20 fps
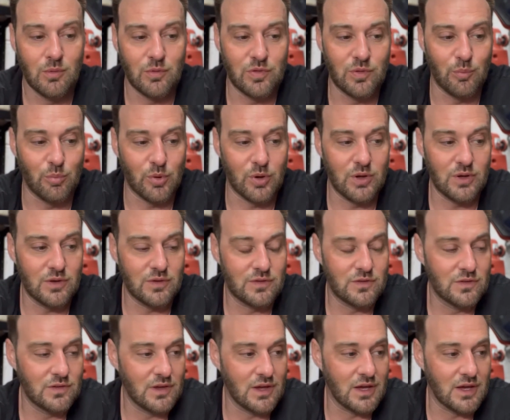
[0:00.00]

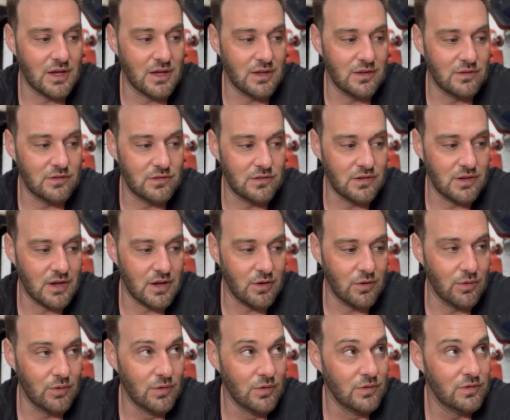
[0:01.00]
brakes and see
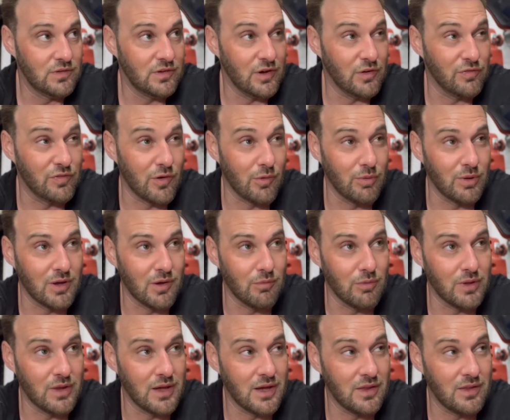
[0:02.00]
how far we get
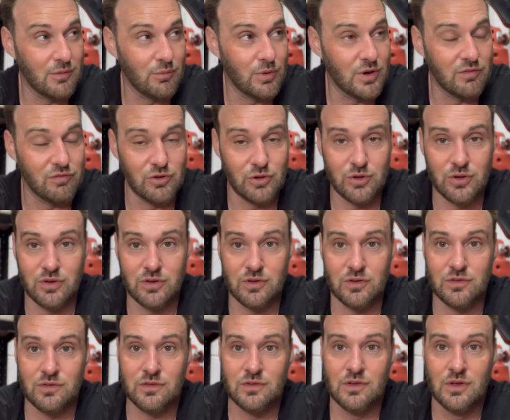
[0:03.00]
with that. Then we'll have a look at
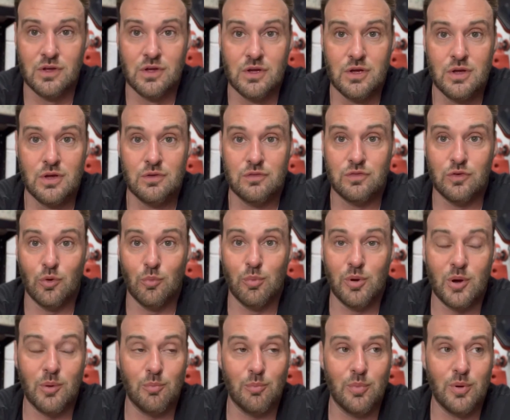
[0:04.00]
this fuel
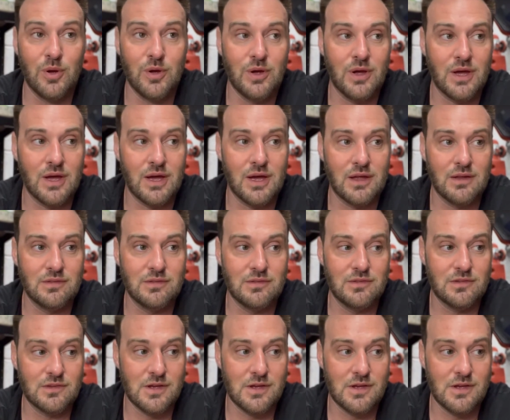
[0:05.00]
pump, and